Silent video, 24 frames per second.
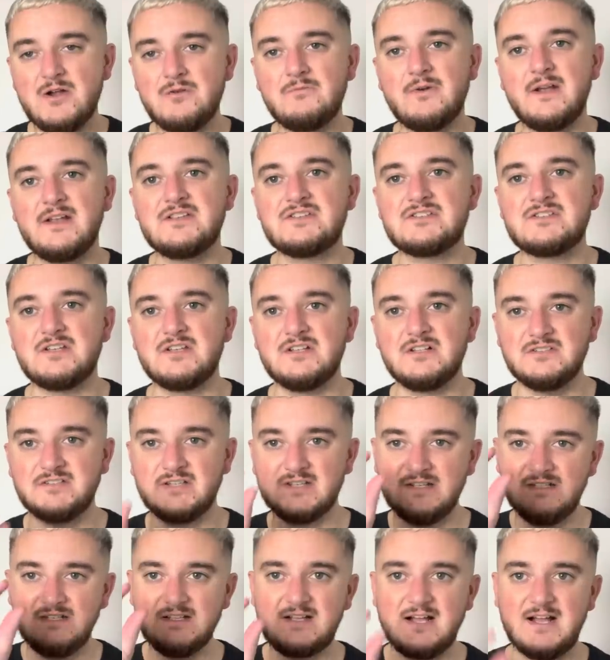and white shield, the
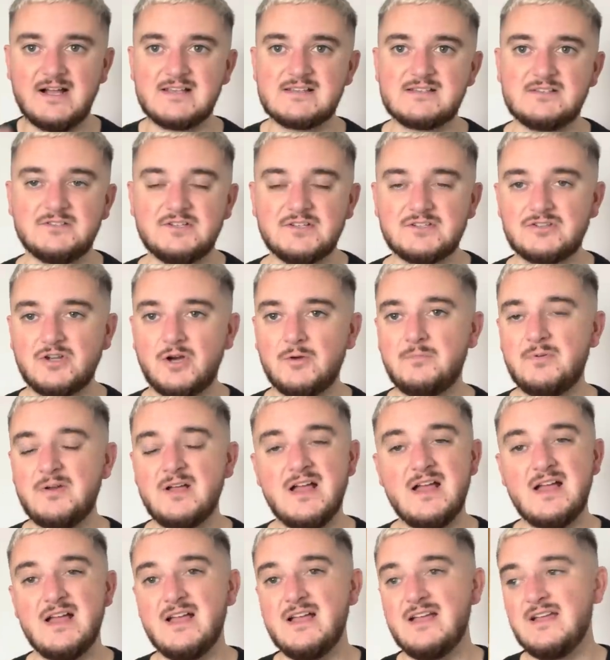little castle on the top,
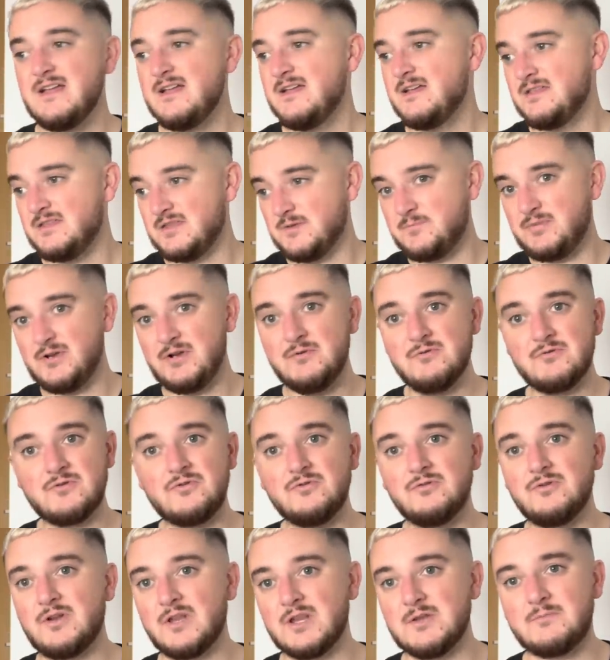the blue and
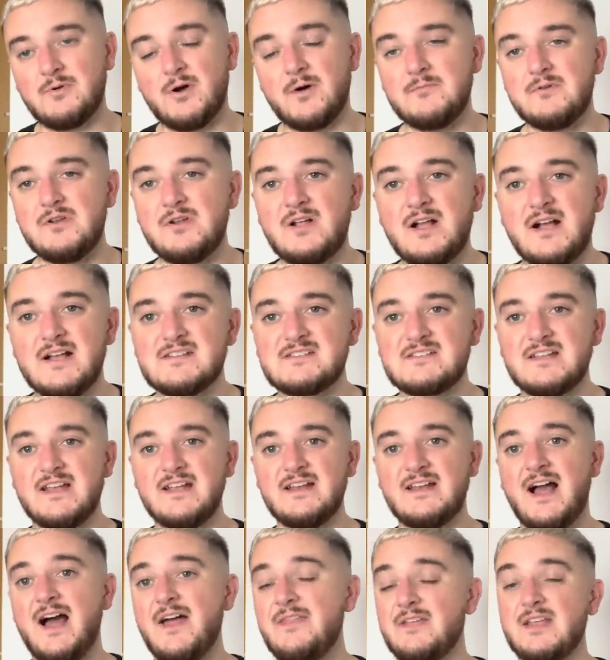gold on the bottom, Newcastle
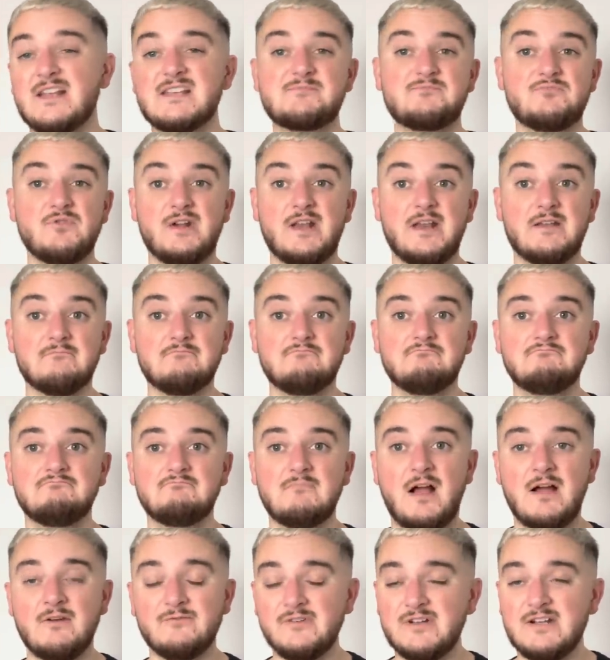United. I think it's brilliant.
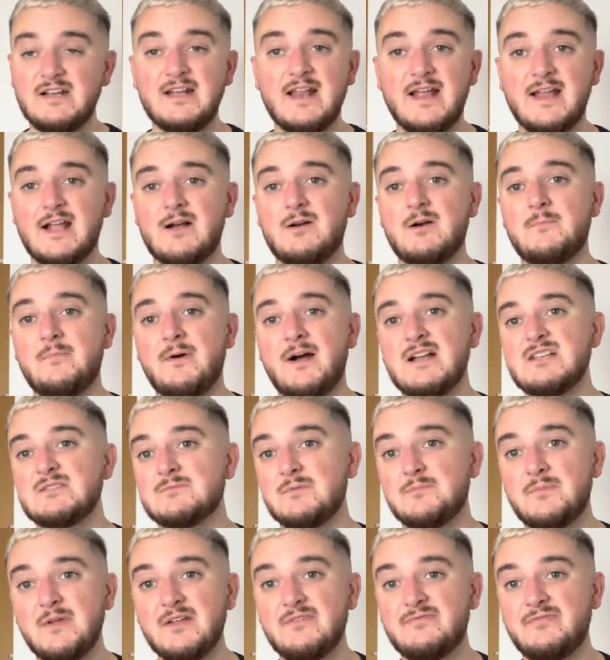I really like our badge. I'm
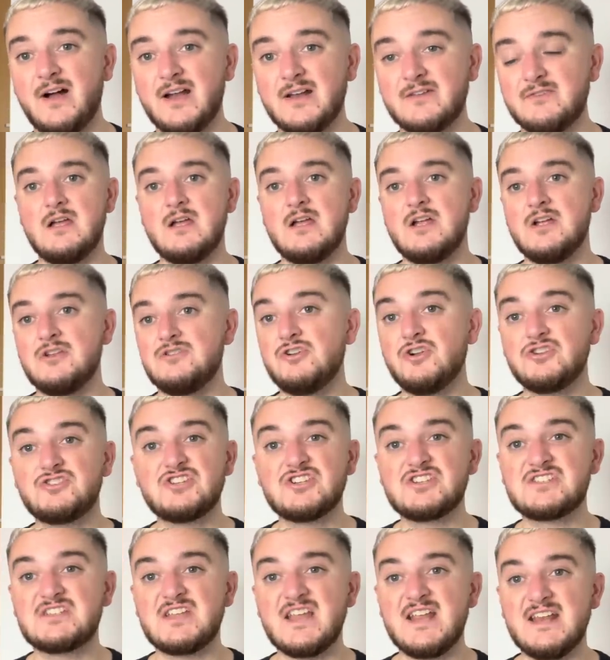a big fan of it. Not
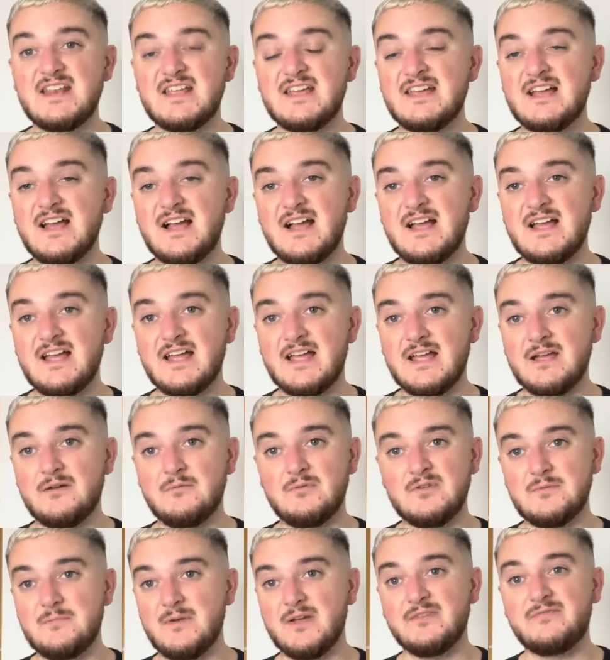just seeing it
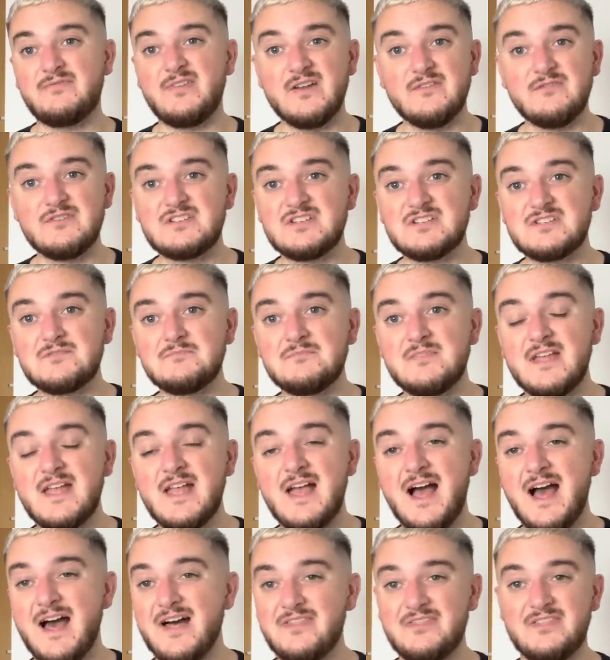with a bit of favouritism there,
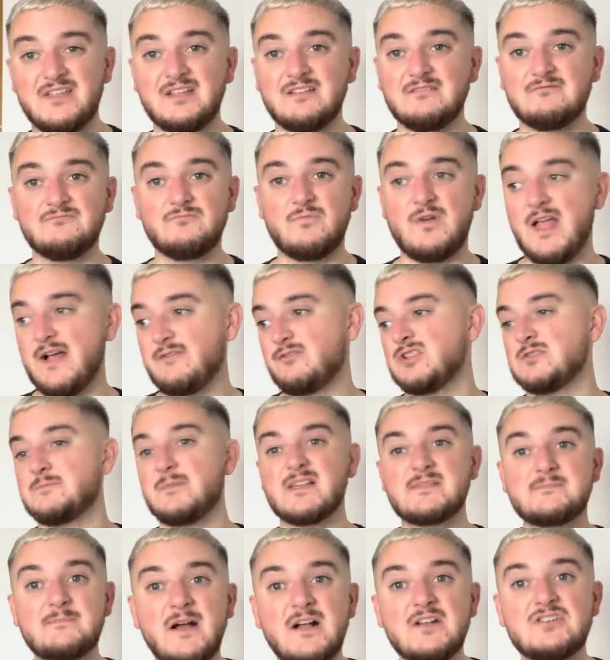I think we have got the
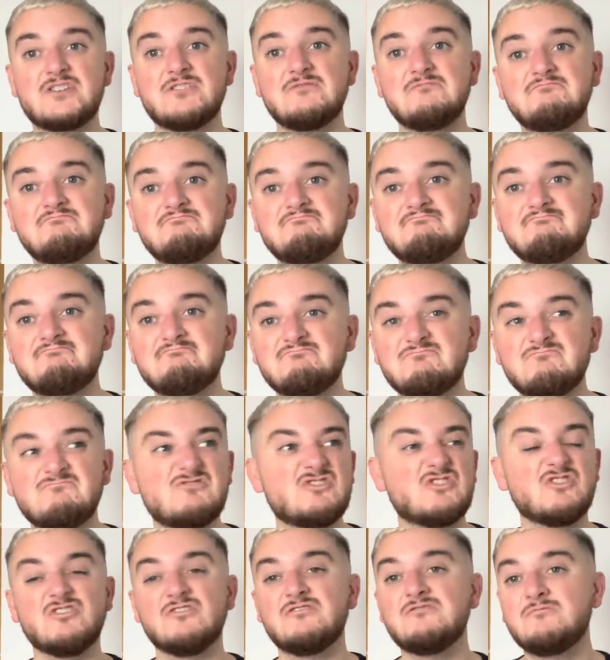best badge.
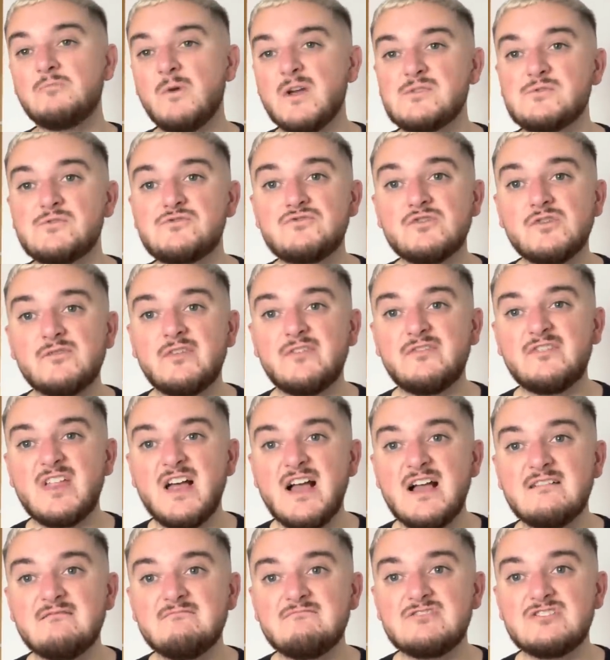So, where's my trophy for
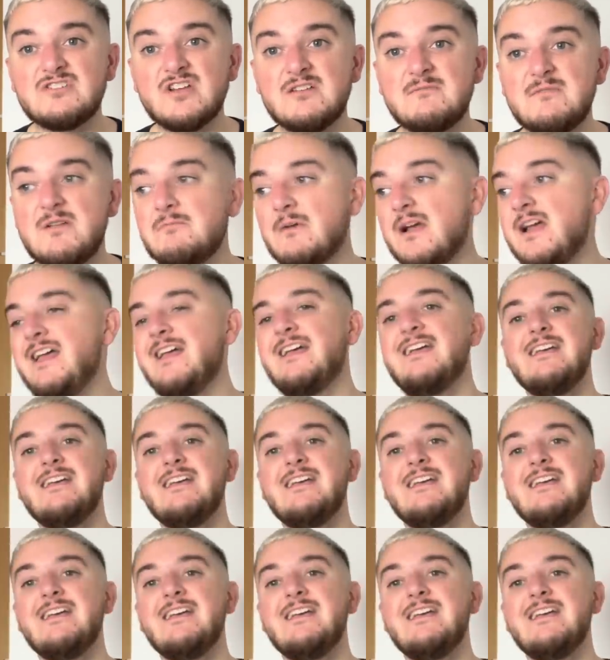that? Do you know what I mean?